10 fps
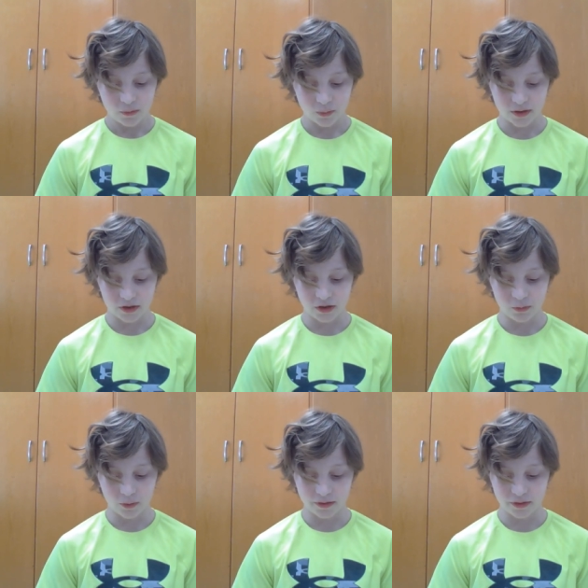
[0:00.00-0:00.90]
when
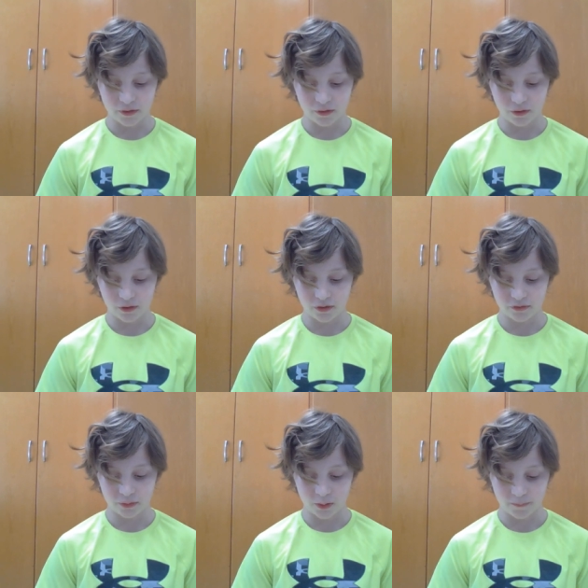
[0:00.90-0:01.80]
he won the
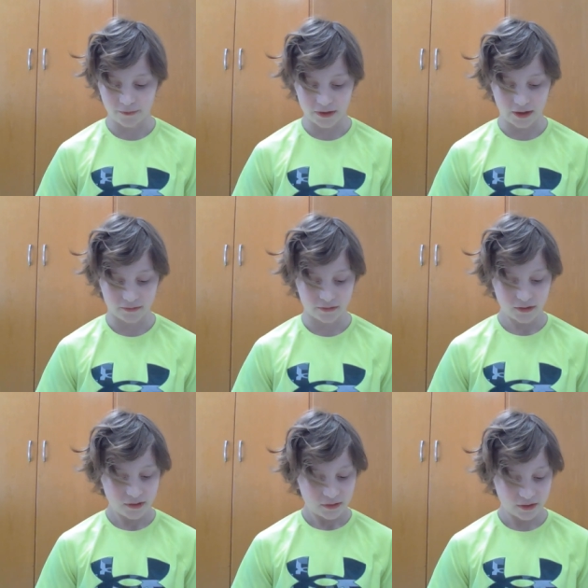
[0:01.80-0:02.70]
Hart Trophy as
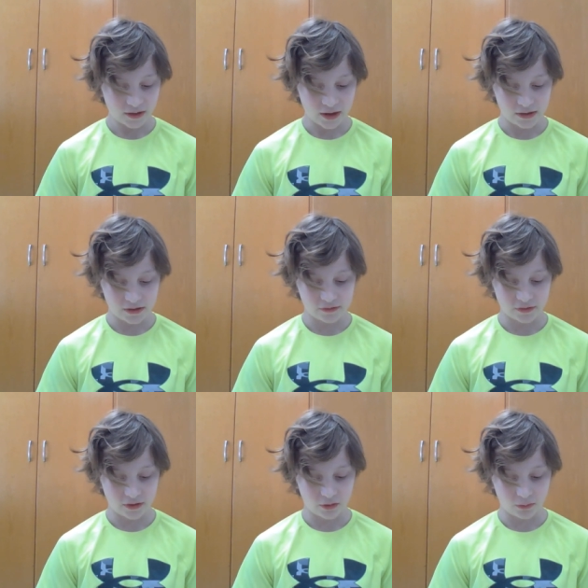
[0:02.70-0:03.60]
the
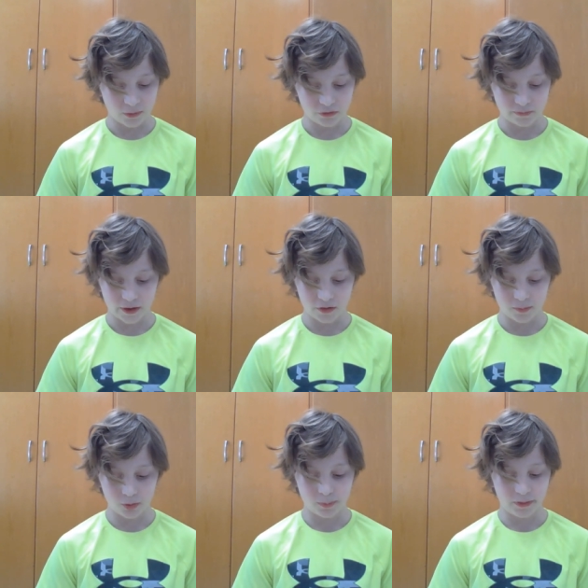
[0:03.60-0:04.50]
NHL Most
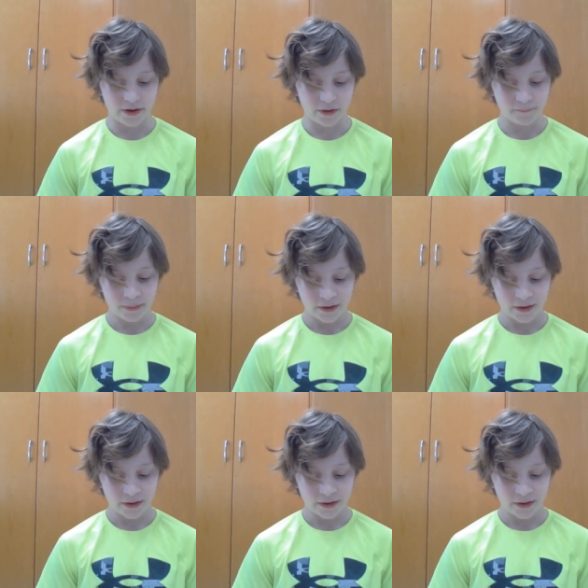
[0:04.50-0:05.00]
Valuable Player,